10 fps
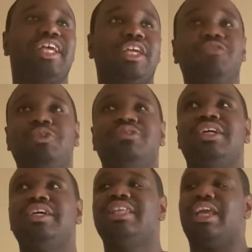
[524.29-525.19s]
Like if
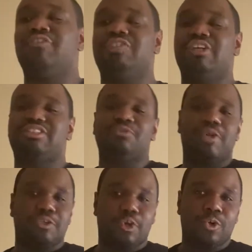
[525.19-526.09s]
you tell
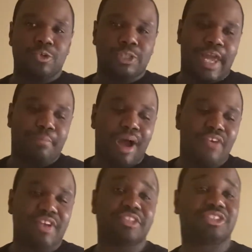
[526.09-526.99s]
someone, oh, you like
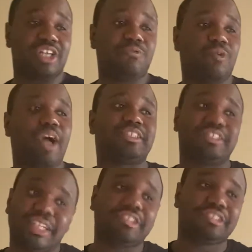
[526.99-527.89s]
Power Rangers, then watch
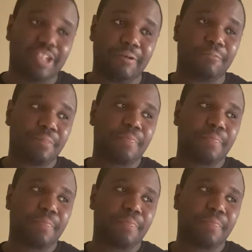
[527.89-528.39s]
this show.